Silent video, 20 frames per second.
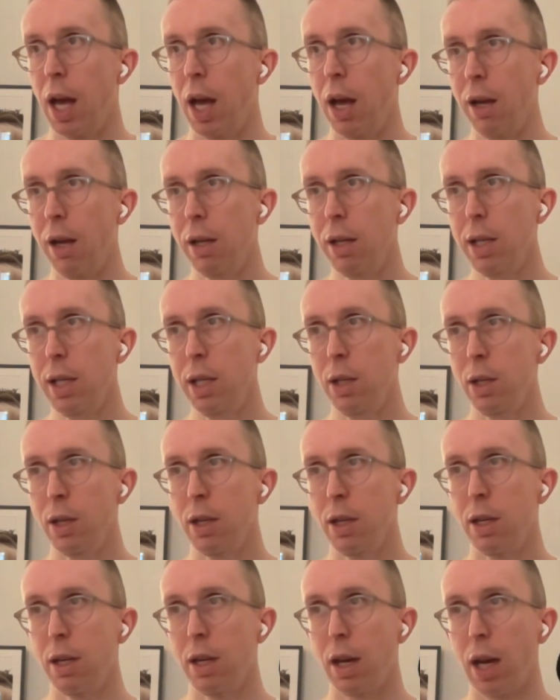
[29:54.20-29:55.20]
I
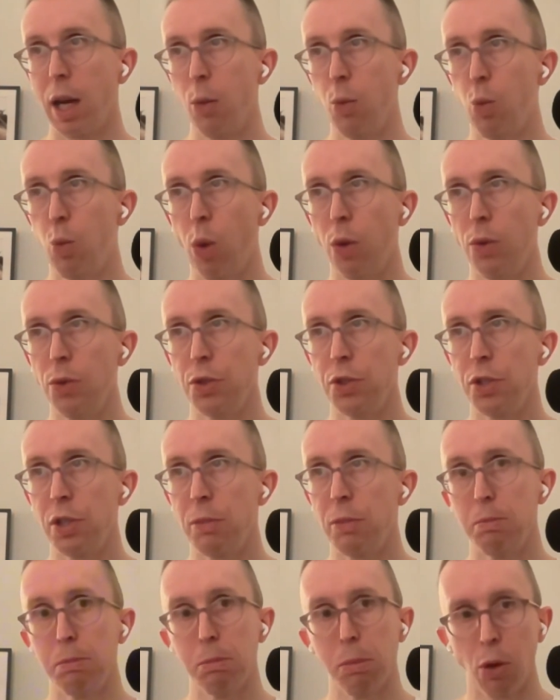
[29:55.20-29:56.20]
want
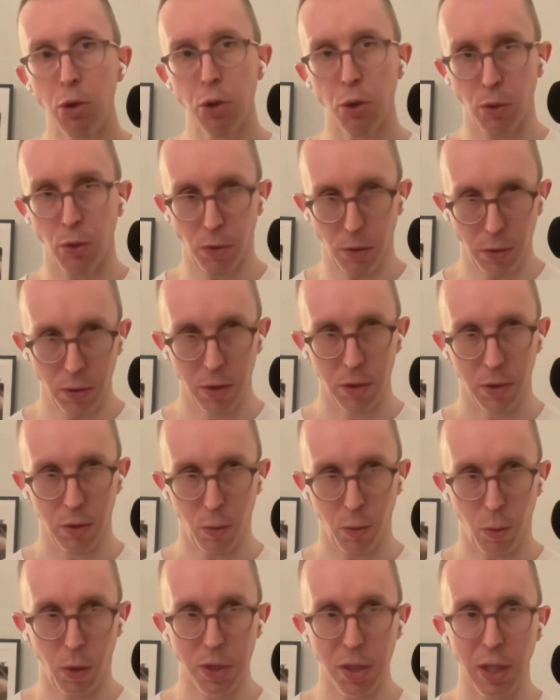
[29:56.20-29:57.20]
to model
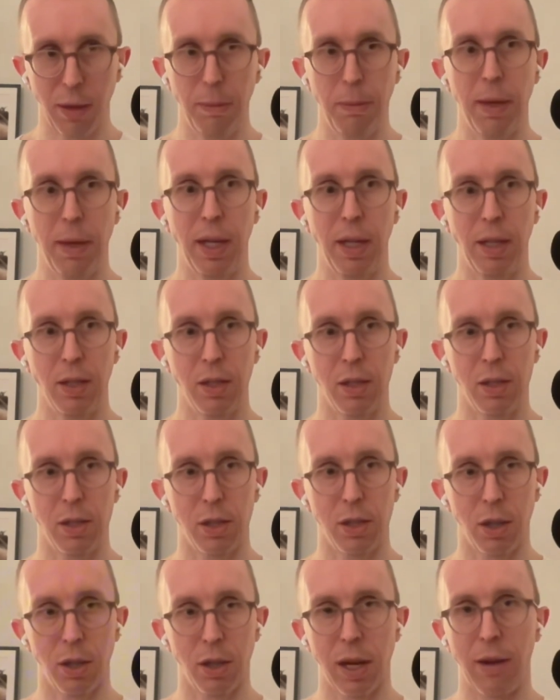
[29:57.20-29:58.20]
what it means
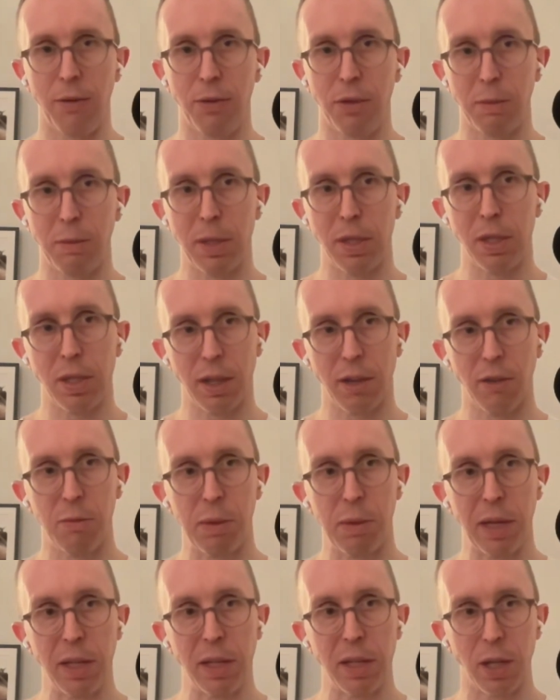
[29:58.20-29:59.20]
to look after myself,
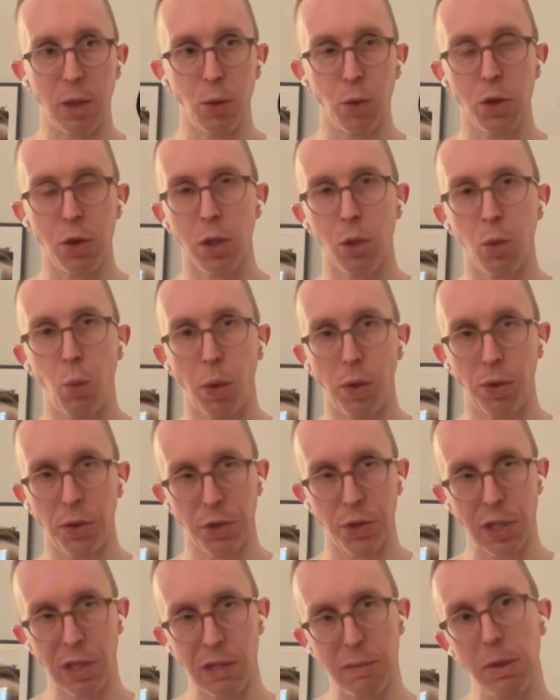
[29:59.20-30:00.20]
because I also want
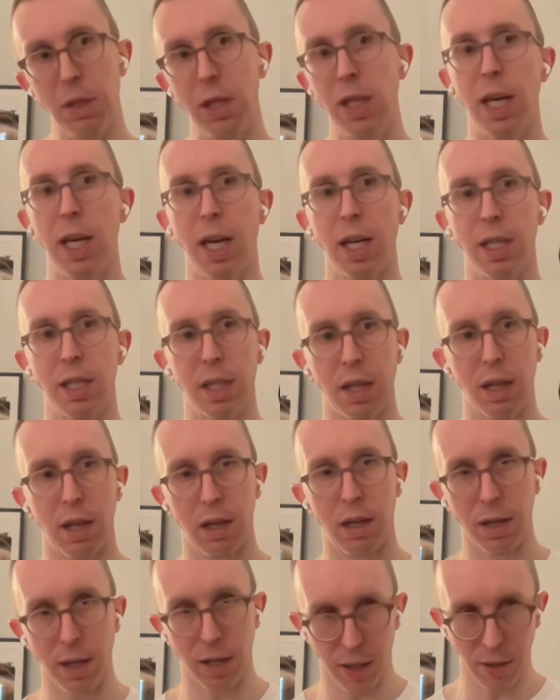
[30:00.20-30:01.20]
to communicate to
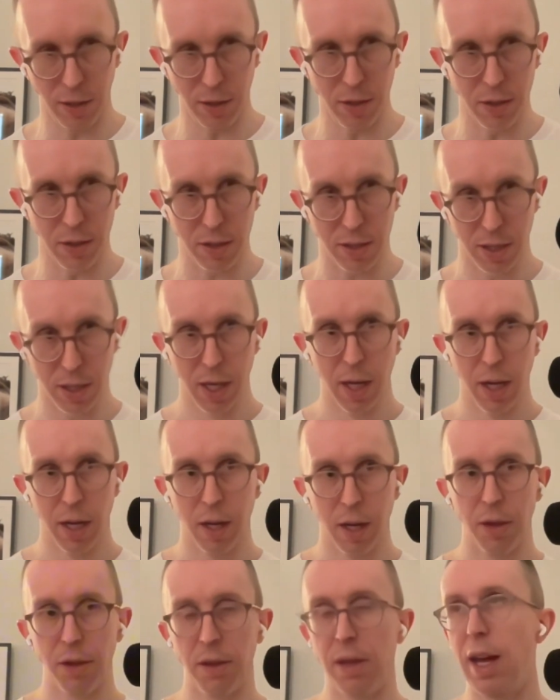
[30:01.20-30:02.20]
clients
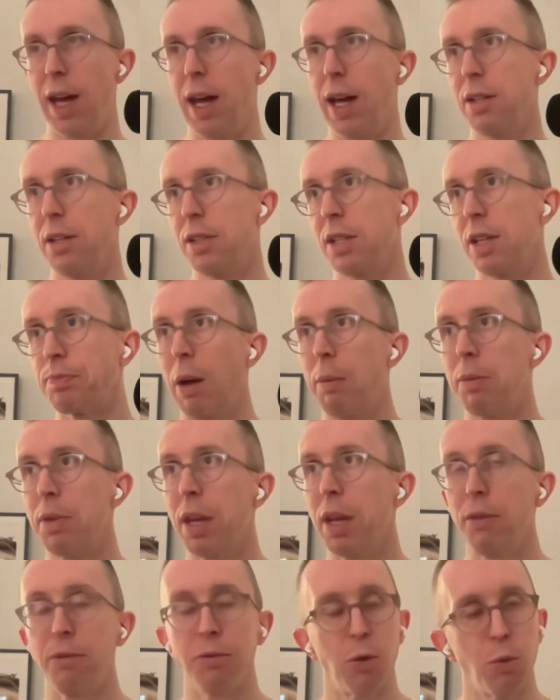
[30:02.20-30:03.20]
that I'm
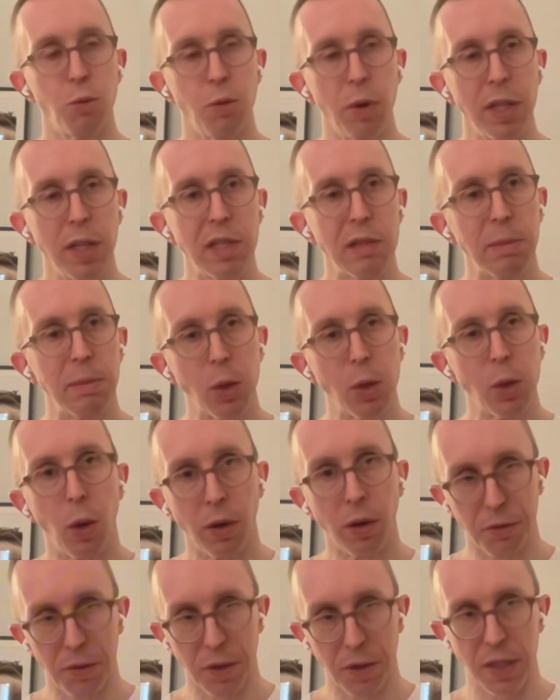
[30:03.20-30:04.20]
therefore reasonably
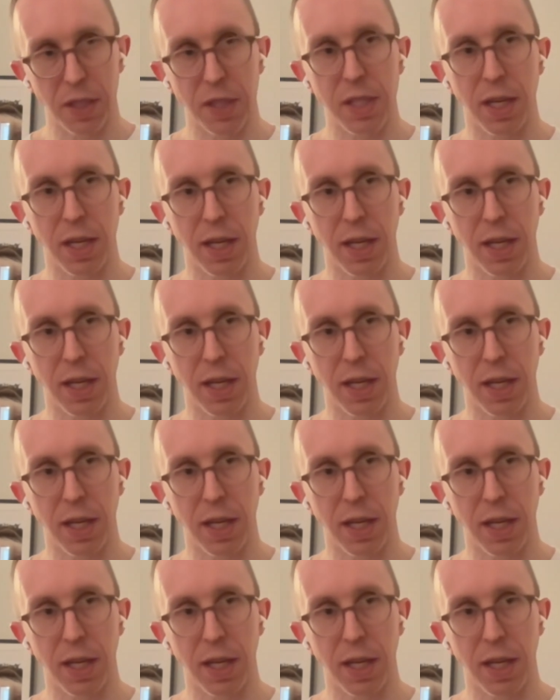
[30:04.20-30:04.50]
qualified to